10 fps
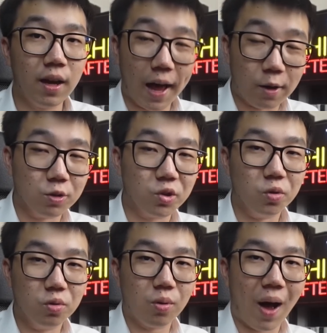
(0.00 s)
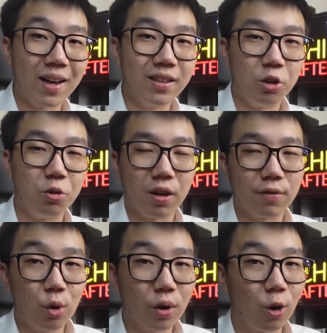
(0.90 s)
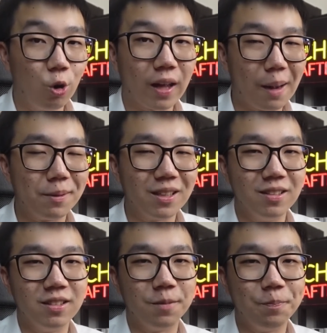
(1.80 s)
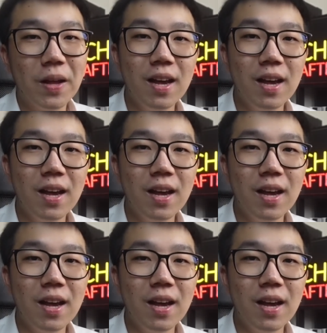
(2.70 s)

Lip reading: and also higher degree of quote-unquote capitalism.